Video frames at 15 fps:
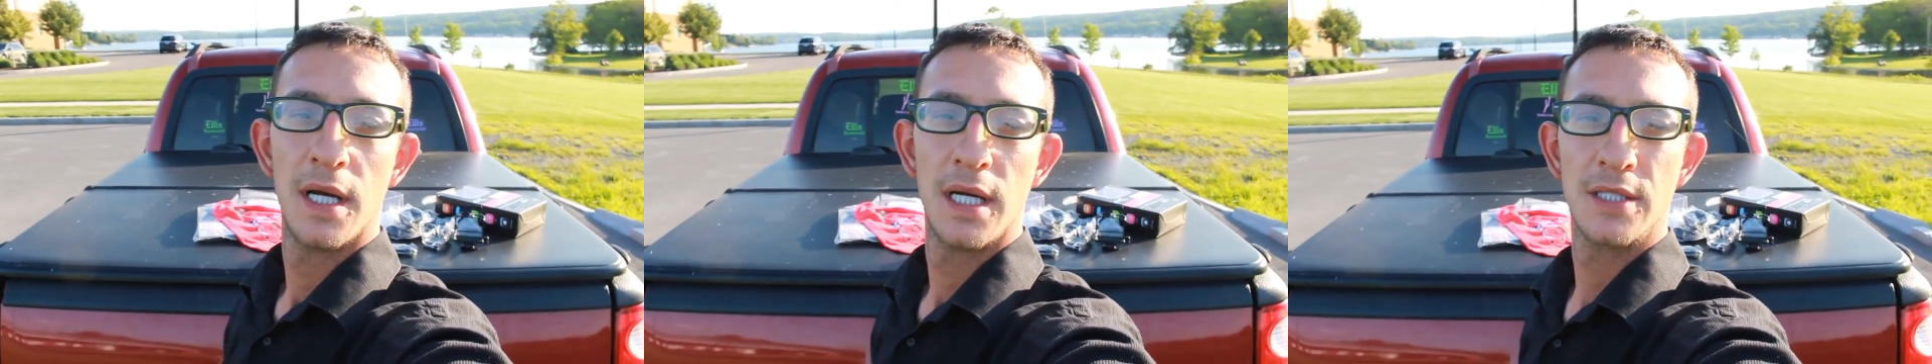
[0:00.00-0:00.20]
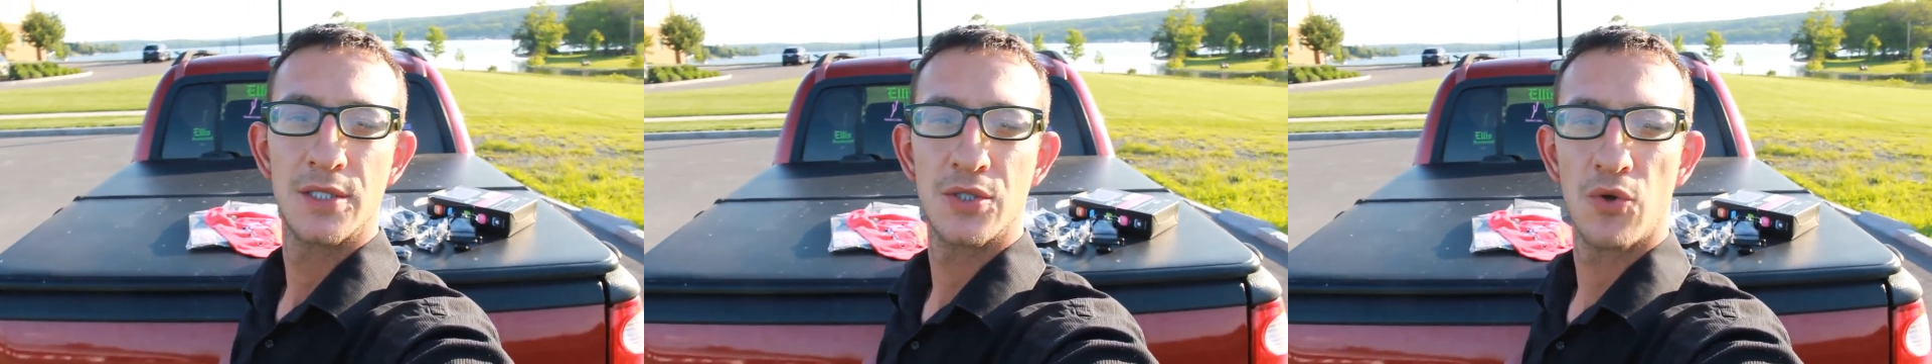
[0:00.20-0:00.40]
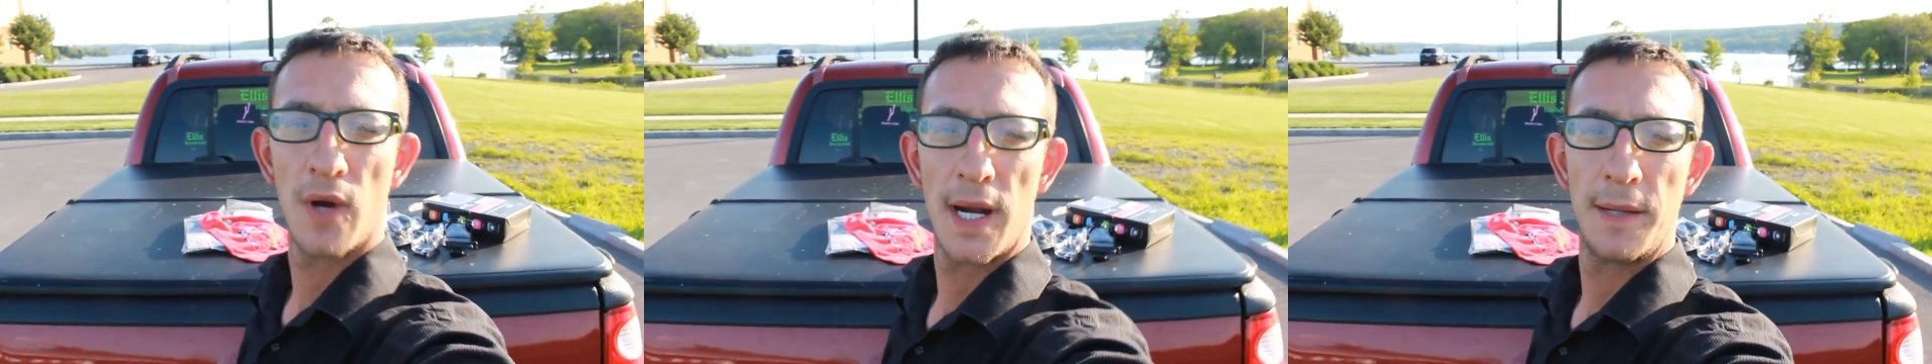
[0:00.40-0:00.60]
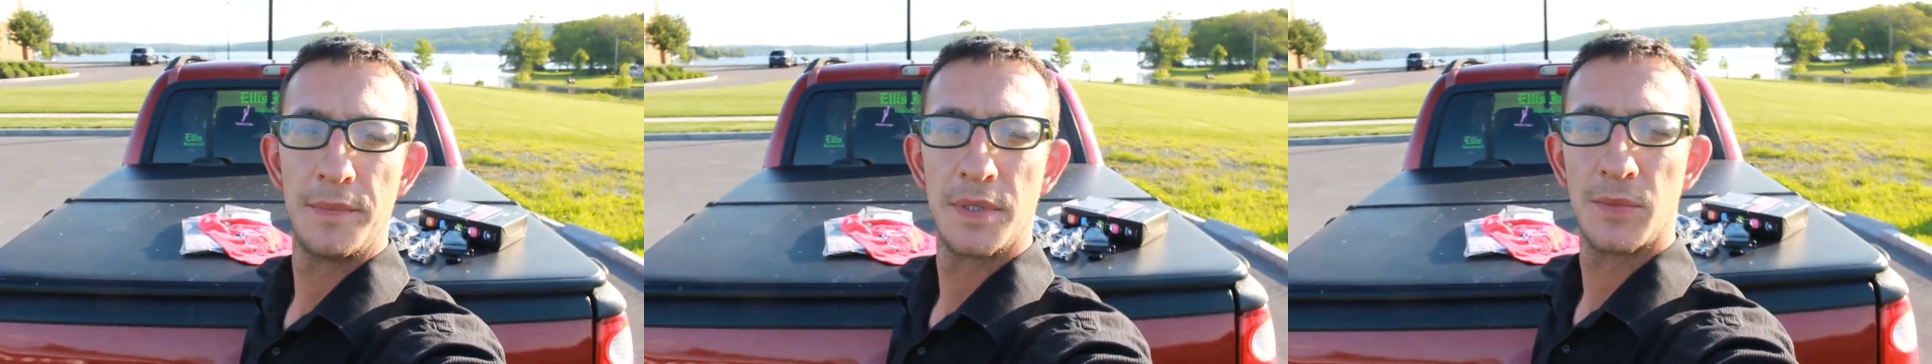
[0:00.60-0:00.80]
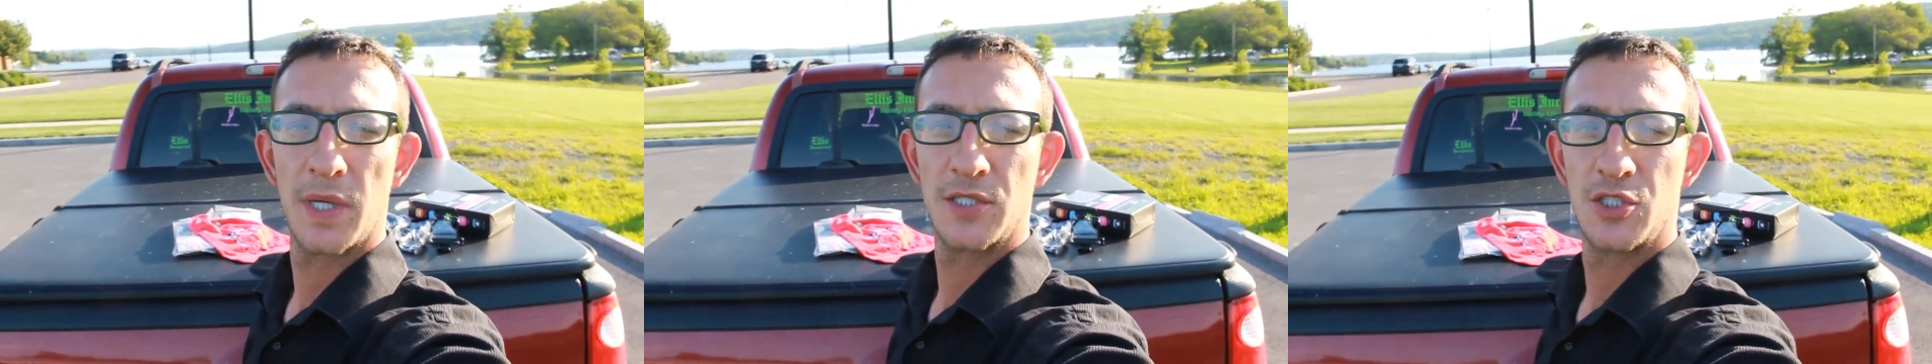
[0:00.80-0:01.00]
Subscribe
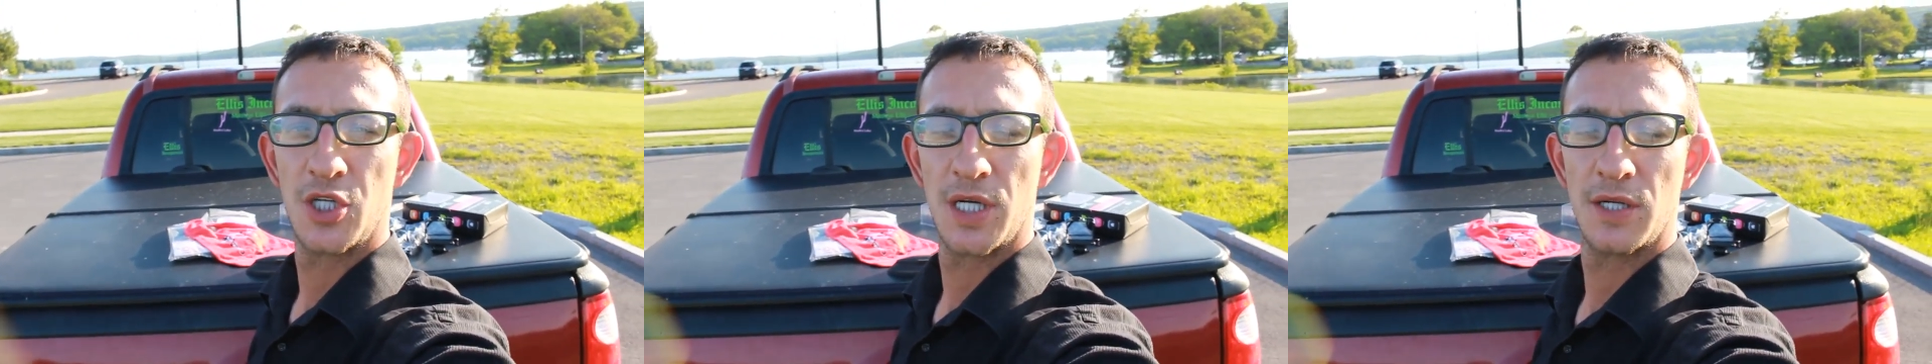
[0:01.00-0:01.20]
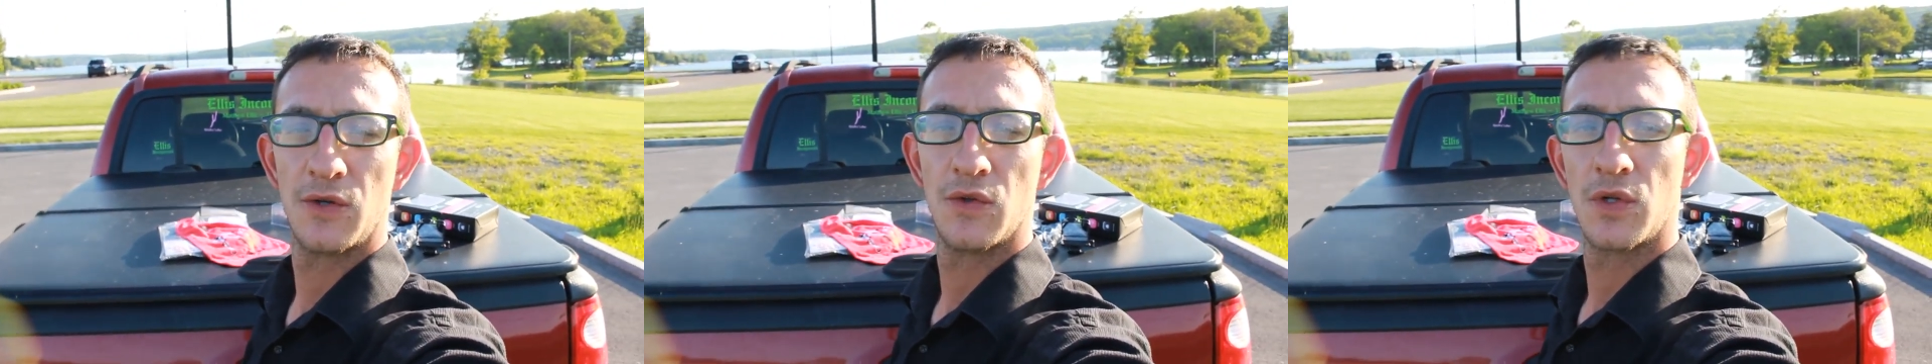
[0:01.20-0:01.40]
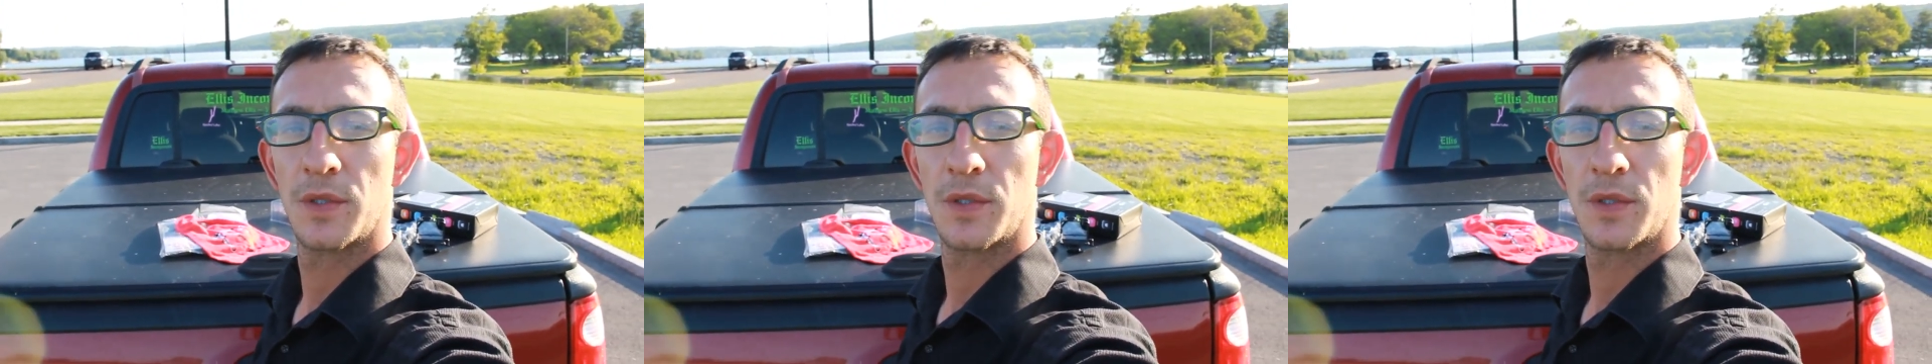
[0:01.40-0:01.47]
to my channel.